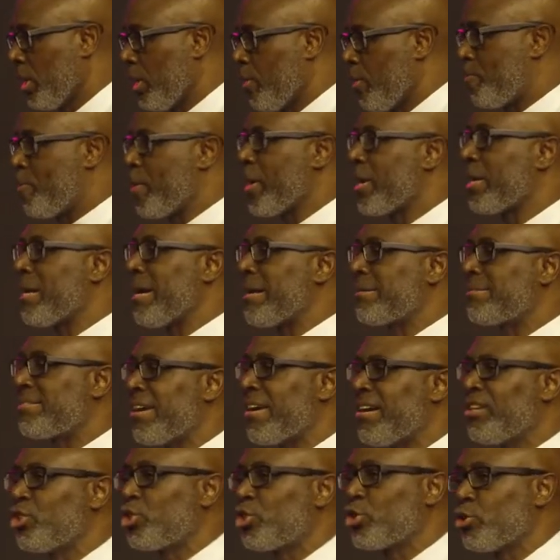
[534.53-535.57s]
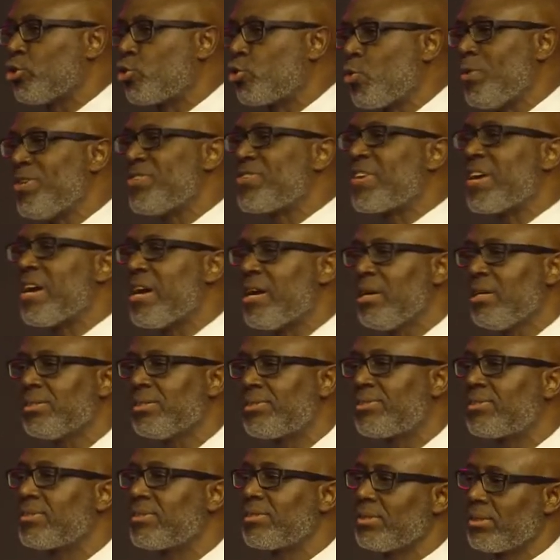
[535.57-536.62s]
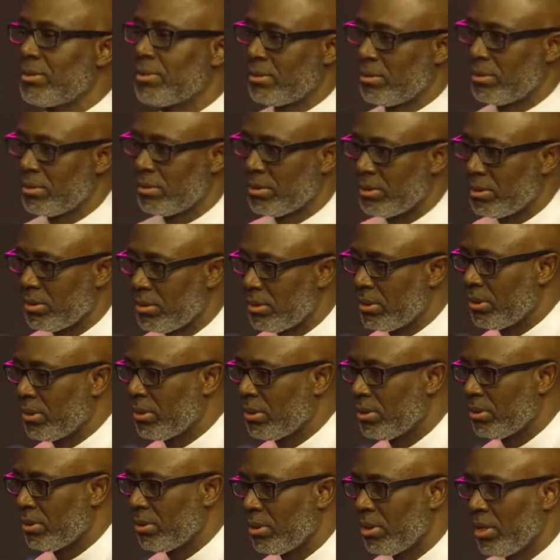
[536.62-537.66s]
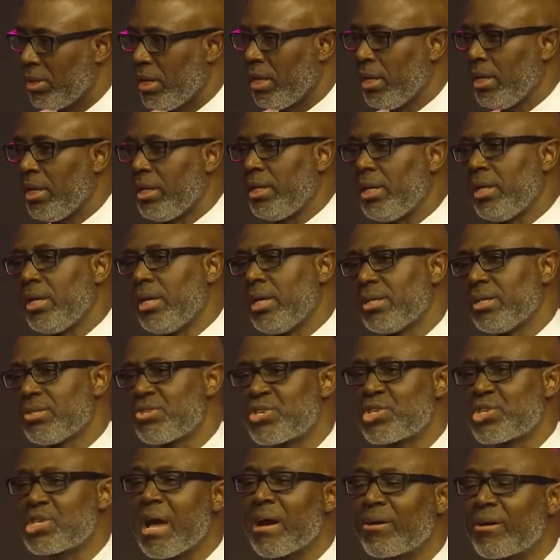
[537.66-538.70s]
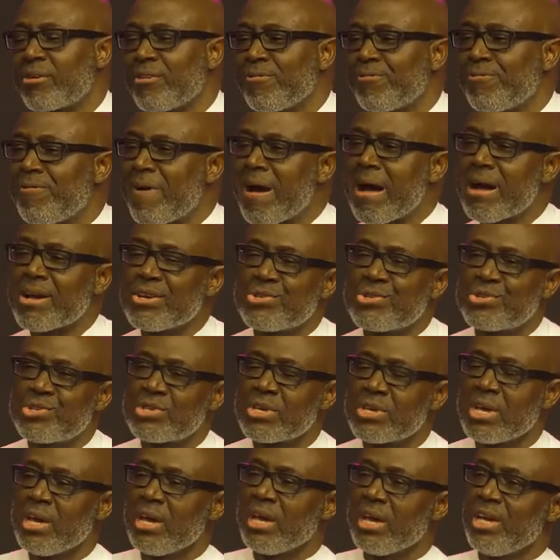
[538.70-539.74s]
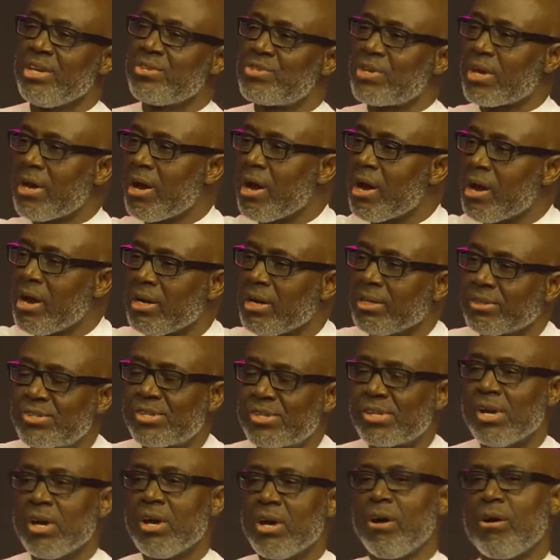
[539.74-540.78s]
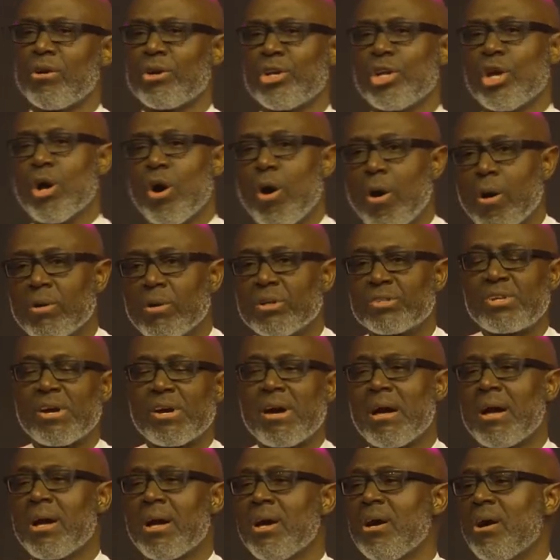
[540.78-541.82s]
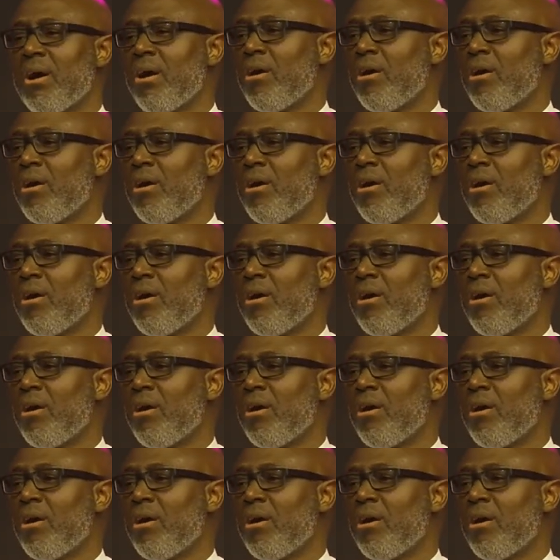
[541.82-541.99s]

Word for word: He paid attention to his health. He didn't sacrifice his health on the altar